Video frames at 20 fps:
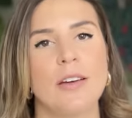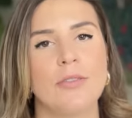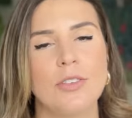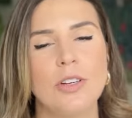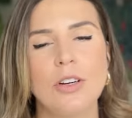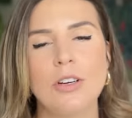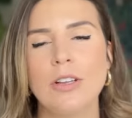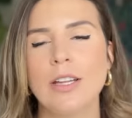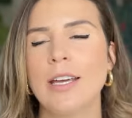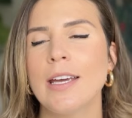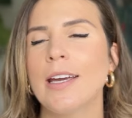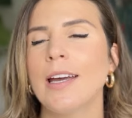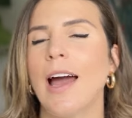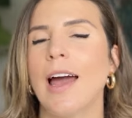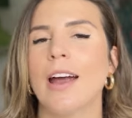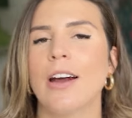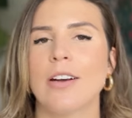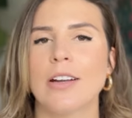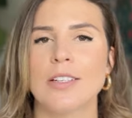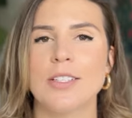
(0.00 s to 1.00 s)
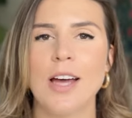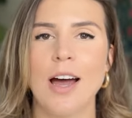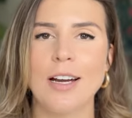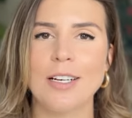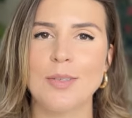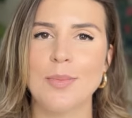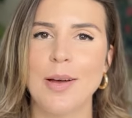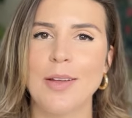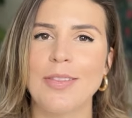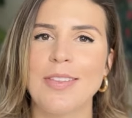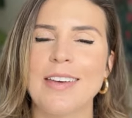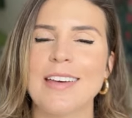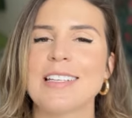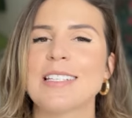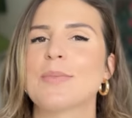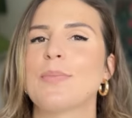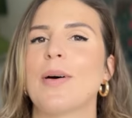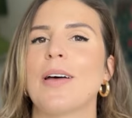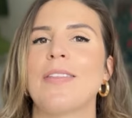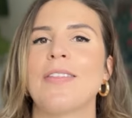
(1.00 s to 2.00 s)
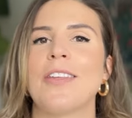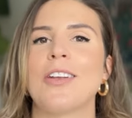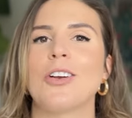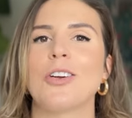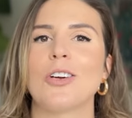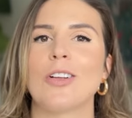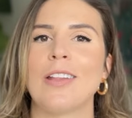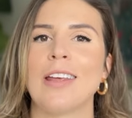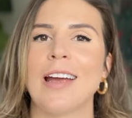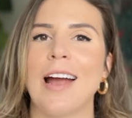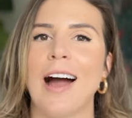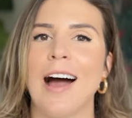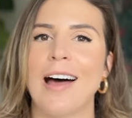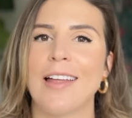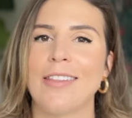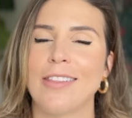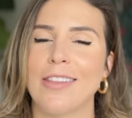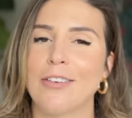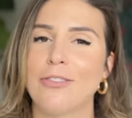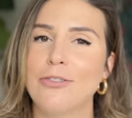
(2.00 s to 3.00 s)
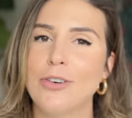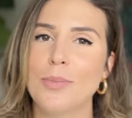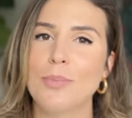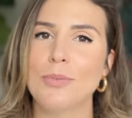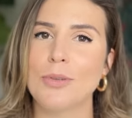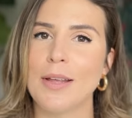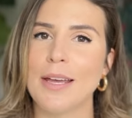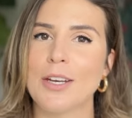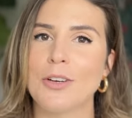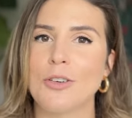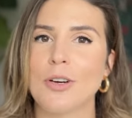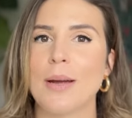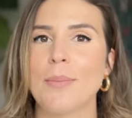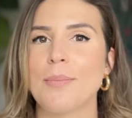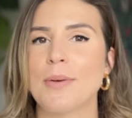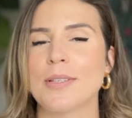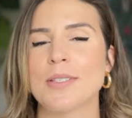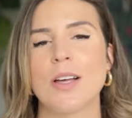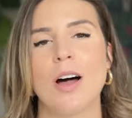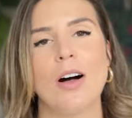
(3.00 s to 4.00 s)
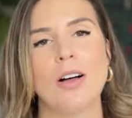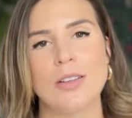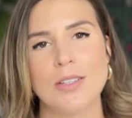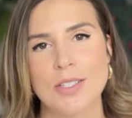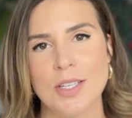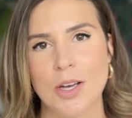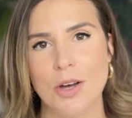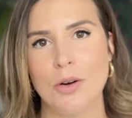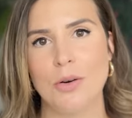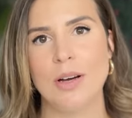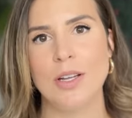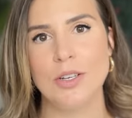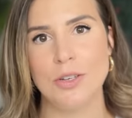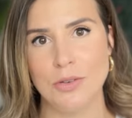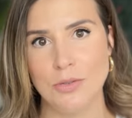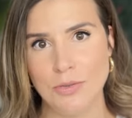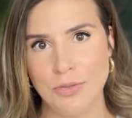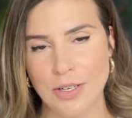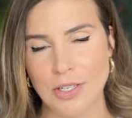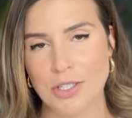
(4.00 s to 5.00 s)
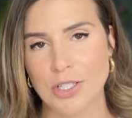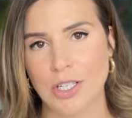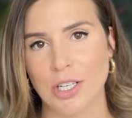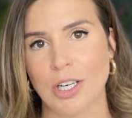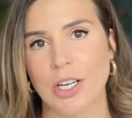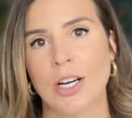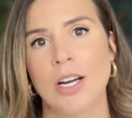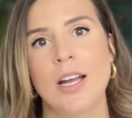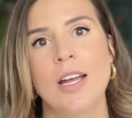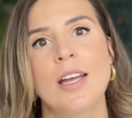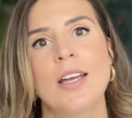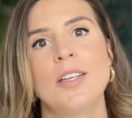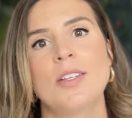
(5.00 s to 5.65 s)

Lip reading: of knurling, I already talked about this, but the knurling on the foot plate grip is also a new feature.